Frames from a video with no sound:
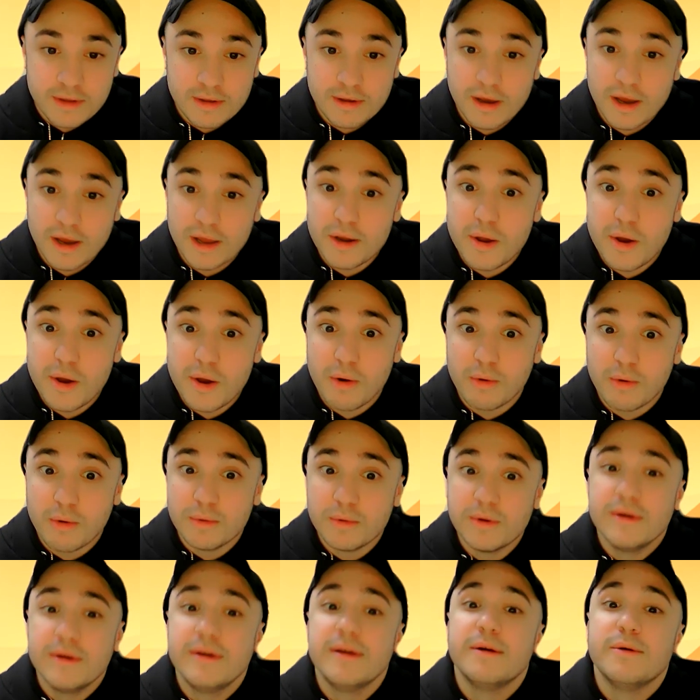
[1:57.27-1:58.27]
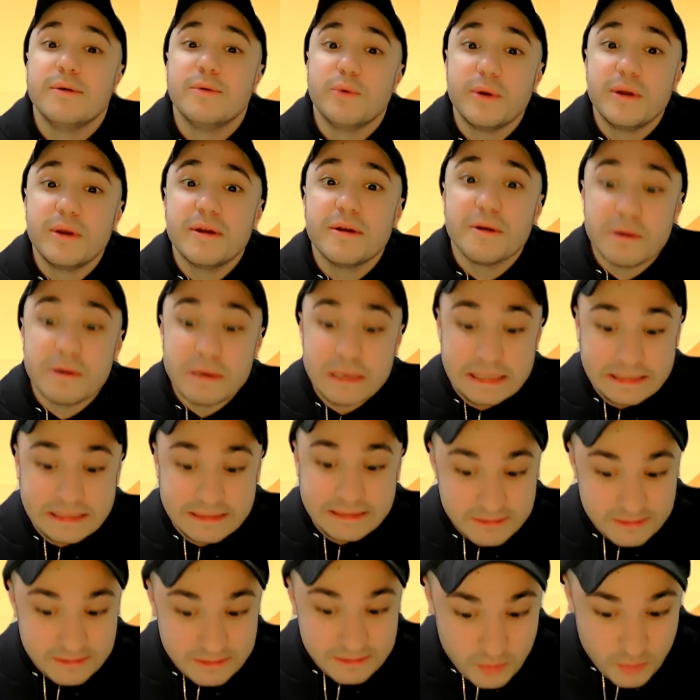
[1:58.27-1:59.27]
I know, weird,
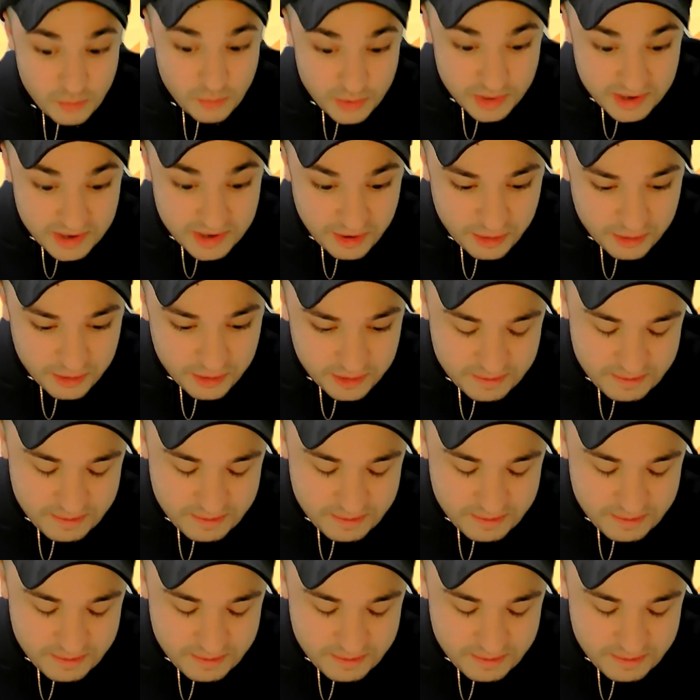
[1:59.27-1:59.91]
weird.